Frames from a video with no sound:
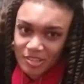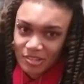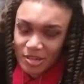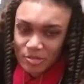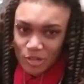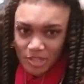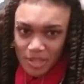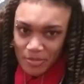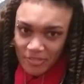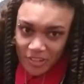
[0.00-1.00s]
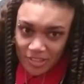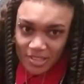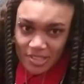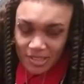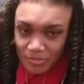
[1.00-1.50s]
I was trying to keep my
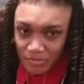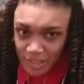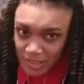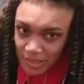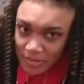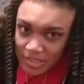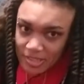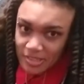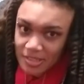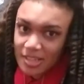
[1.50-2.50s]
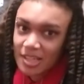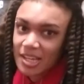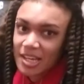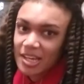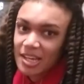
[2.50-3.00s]
funds pretty limited
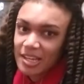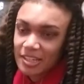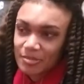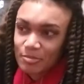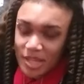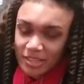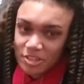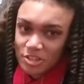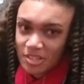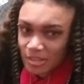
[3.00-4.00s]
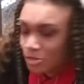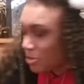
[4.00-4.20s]
and mainly just there to